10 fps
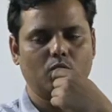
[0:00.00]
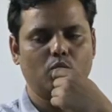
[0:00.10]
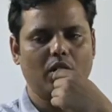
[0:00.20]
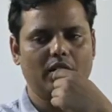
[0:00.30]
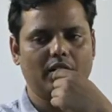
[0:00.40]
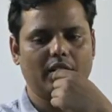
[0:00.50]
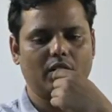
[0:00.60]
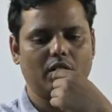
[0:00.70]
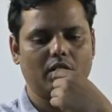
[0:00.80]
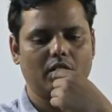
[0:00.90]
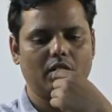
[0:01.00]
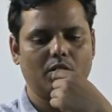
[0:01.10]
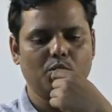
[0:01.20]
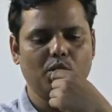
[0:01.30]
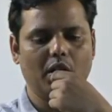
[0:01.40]
one cannot
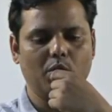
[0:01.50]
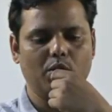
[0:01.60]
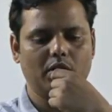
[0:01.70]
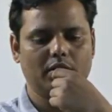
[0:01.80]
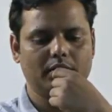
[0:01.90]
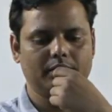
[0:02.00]
rule out